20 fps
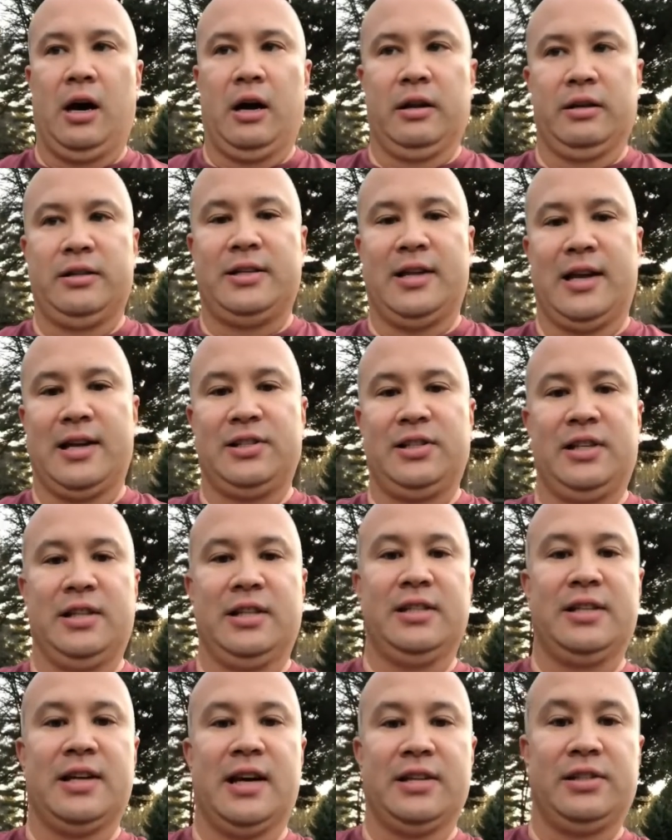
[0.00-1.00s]
Testing,
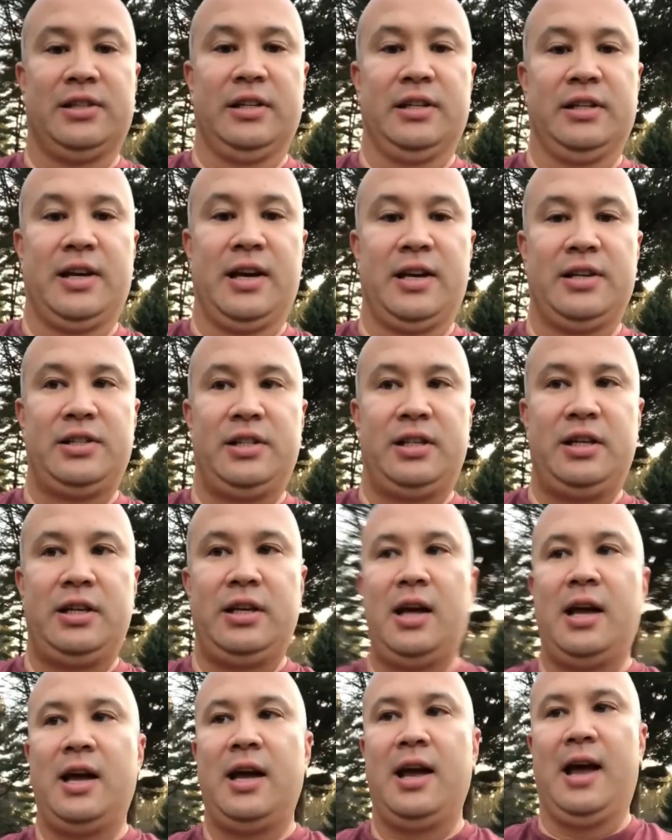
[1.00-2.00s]
testing, testing.
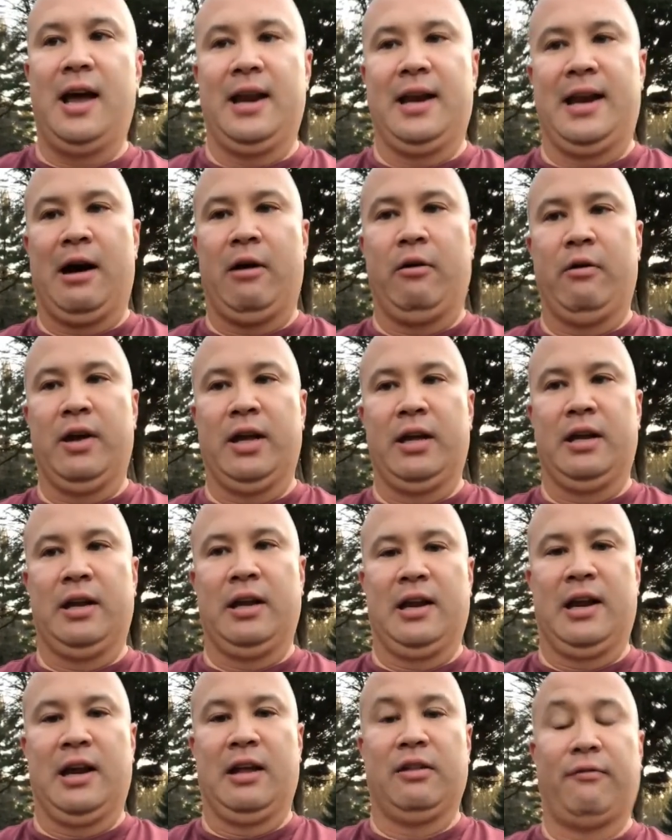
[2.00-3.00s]
And
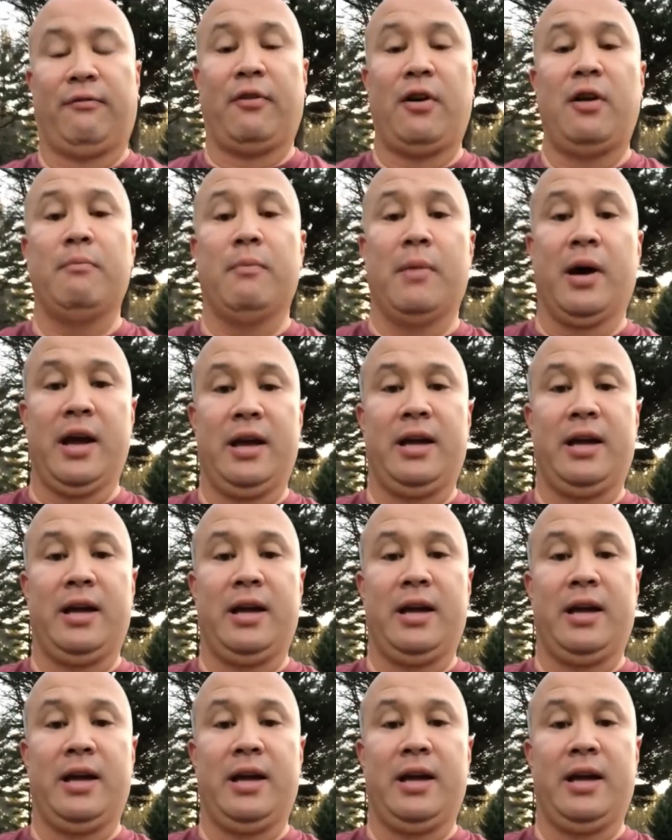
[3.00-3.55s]
now the front mic